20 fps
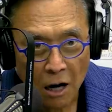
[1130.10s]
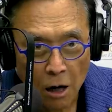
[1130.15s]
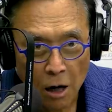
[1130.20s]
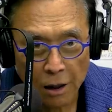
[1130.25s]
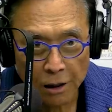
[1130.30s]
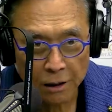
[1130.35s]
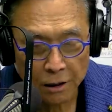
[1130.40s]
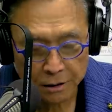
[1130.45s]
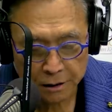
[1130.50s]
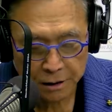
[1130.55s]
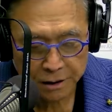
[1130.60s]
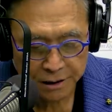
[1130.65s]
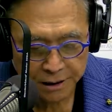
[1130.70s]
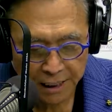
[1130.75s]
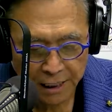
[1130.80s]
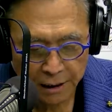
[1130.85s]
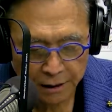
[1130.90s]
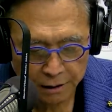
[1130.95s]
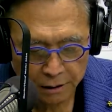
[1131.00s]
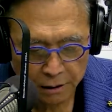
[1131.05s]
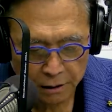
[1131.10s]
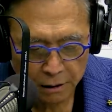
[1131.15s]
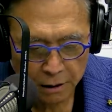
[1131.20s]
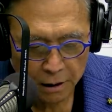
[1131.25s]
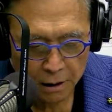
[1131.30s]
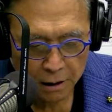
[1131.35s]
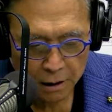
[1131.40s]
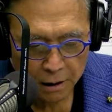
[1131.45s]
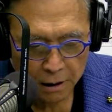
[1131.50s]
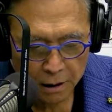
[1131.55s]
hard on the date here.
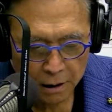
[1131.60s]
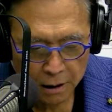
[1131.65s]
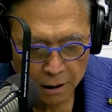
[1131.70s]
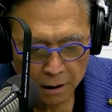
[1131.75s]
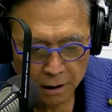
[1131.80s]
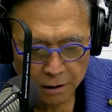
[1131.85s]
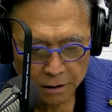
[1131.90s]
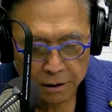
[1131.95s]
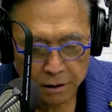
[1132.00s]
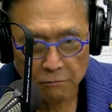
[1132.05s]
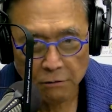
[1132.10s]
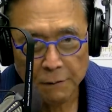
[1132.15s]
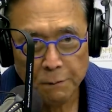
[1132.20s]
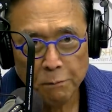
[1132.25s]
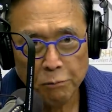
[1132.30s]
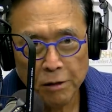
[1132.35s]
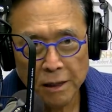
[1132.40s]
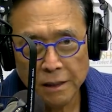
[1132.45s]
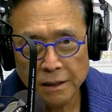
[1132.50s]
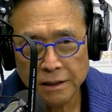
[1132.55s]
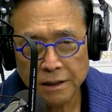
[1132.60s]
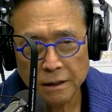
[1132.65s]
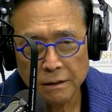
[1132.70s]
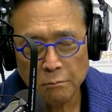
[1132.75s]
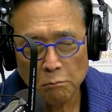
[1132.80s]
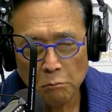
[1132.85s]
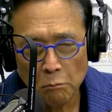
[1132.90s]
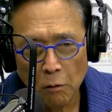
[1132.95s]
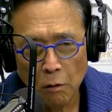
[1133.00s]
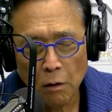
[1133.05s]
So we
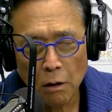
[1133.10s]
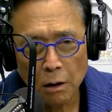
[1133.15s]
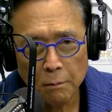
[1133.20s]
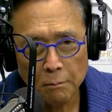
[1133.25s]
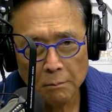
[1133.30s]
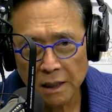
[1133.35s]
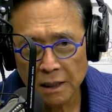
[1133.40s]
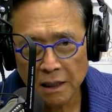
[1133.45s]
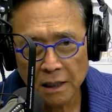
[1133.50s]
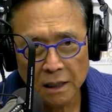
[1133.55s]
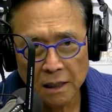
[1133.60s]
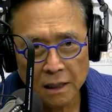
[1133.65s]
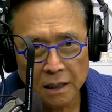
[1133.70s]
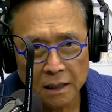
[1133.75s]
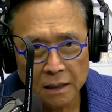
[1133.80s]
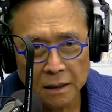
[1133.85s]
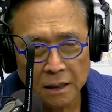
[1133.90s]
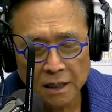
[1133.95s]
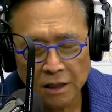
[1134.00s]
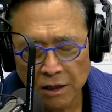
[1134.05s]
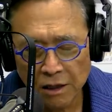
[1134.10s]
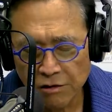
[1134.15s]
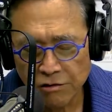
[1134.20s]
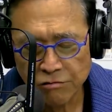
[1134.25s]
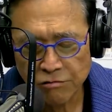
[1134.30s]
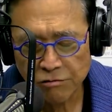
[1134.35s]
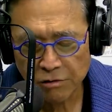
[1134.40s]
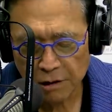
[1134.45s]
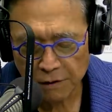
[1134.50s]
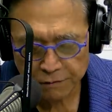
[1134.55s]
printed more money in the
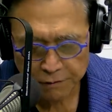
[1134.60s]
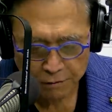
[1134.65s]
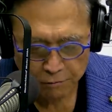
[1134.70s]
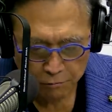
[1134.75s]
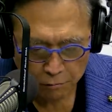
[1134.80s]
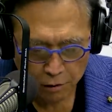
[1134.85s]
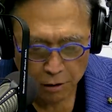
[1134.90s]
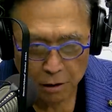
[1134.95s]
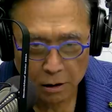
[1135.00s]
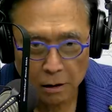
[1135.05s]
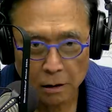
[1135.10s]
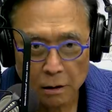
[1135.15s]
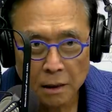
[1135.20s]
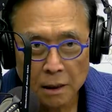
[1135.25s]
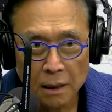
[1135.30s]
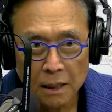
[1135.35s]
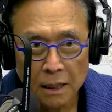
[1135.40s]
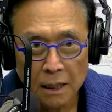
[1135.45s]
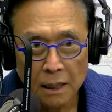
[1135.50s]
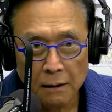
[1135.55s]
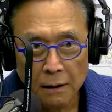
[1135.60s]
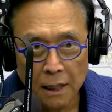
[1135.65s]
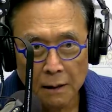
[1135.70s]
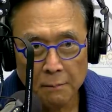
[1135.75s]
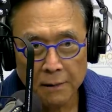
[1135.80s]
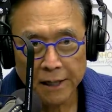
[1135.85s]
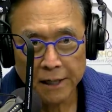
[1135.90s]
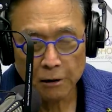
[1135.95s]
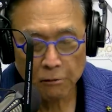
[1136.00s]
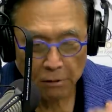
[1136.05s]
history of the world.
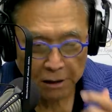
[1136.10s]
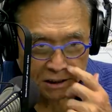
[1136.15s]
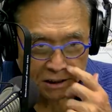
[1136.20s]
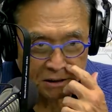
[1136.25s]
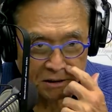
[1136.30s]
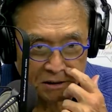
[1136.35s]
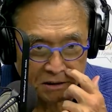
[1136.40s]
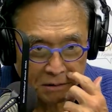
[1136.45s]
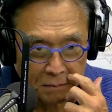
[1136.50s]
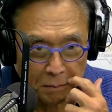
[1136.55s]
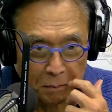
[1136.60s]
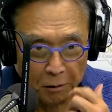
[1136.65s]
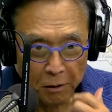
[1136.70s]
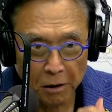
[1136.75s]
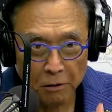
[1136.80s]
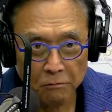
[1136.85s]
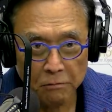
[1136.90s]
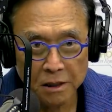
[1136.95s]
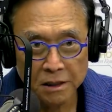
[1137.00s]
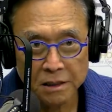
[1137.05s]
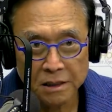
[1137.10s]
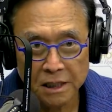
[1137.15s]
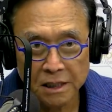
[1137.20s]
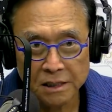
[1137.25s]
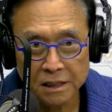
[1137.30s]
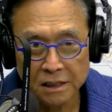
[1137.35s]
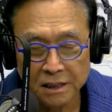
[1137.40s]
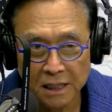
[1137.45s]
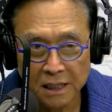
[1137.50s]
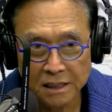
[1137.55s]
And my question to Bert was
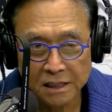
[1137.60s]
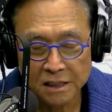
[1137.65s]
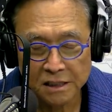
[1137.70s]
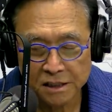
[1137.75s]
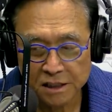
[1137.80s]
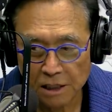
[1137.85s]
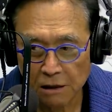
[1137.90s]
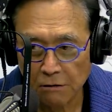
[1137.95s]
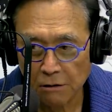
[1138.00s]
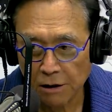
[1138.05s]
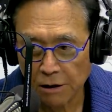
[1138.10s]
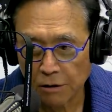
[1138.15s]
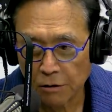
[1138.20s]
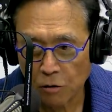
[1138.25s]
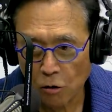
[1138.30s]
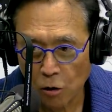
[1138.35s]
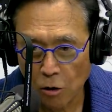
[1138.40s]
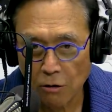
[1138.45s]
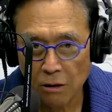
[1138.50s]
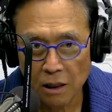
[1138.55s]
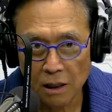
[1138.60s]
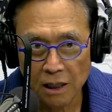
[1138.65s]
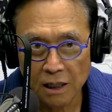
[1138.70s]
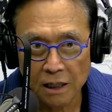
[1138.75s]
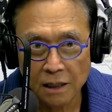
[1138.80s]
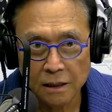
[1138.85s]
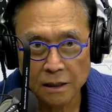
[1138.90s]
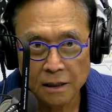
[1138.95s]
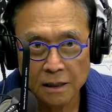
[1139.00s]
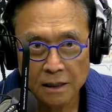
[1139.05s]
Does it necessarily
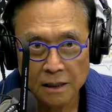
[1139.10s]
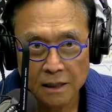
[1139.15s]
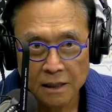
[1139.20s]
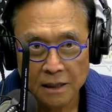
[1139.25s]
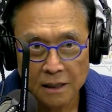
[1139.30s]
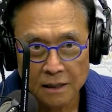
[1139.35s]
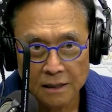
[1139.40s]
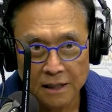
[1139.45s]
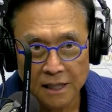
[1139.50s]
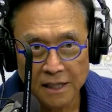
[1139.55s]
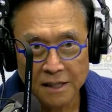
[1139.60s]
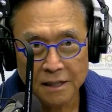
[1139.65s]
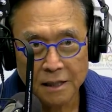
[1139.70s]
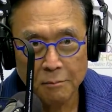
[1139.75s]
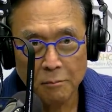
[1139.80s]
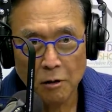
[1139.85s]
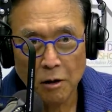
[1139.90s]
correlate that the